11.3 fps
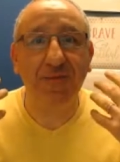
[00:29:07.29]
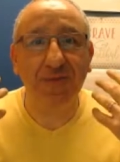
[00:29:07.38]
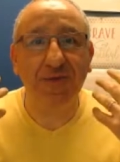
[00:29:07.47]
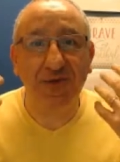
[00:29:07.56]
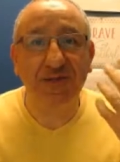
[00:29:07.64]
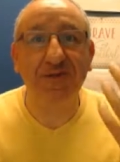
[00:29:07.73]

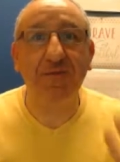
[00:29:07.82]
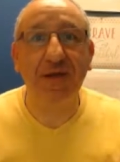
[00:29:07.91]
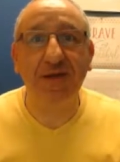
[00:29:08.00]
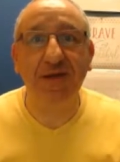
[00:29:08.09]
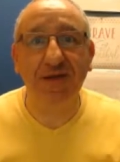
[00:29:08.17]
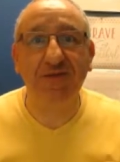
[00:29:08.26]
the reason be-
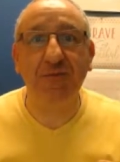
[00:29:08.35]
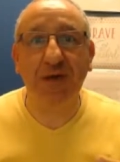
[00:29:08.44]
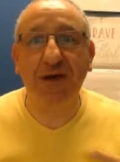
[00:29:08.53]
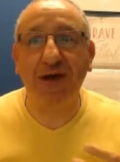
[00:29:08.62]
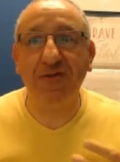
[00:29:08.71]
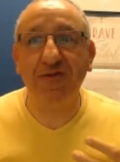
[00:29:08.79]
is
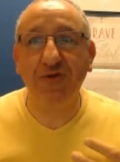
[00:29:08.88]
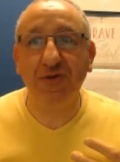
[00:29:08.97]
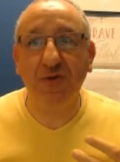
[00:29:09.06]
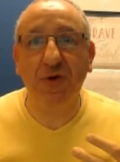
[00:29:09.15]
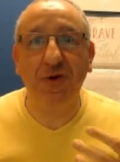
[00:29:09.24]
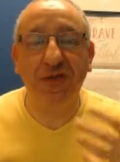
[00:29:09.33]
because
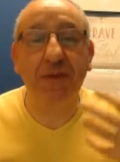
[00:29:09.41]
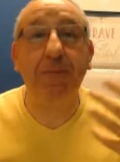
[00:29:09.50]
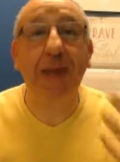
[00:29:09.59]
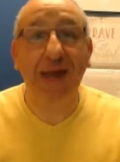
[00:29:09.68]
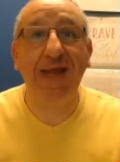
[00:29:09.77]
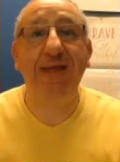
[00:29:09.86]
you're
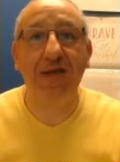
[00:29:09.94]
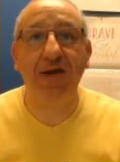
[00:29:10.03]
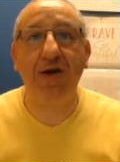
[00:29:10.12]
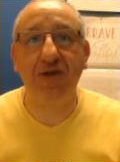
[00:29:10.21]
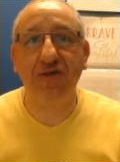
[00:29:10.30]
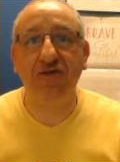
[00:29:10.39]
depending
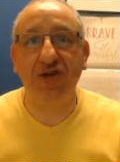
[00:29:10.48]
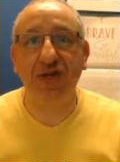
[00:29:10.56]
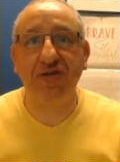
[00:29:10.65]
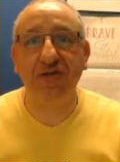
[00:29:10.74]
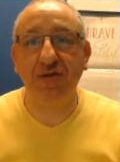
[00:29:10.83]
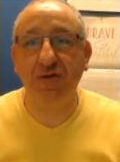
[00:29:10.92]
on treats